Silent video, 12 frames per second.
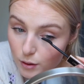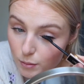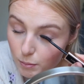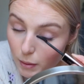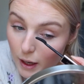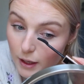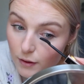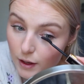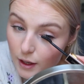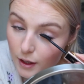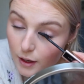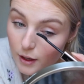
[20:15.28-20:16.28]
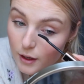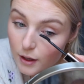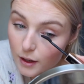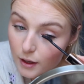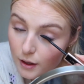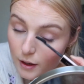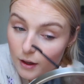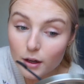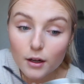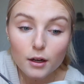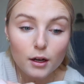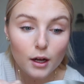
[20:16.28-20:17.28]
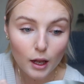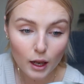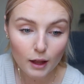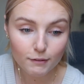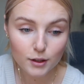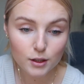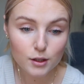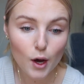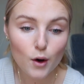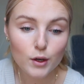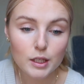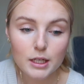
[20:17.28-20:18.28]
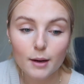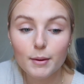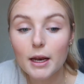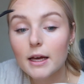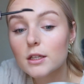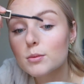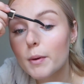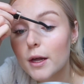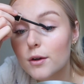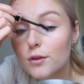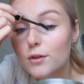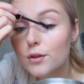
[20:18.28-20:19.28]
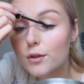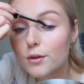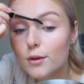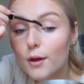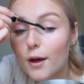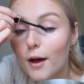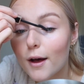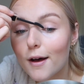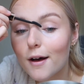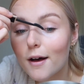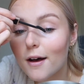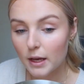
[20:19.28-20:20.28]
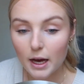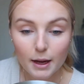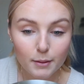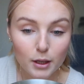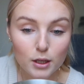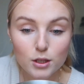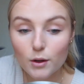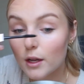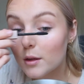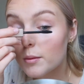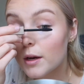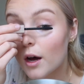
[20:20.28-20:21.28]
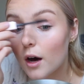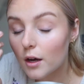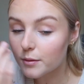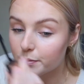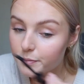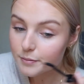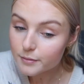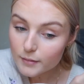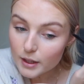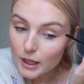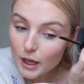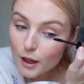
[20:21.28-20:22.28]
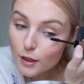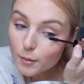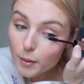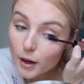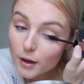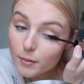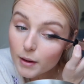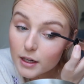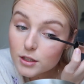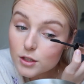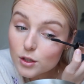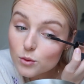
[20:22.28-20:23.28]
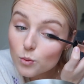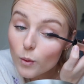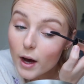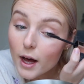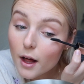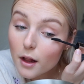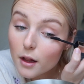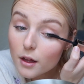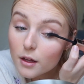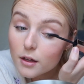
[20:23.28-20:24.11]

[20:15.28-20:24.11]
spidery. I love it. The only time I like spiders. I'm going to do a little bit on the bottom lashes as well.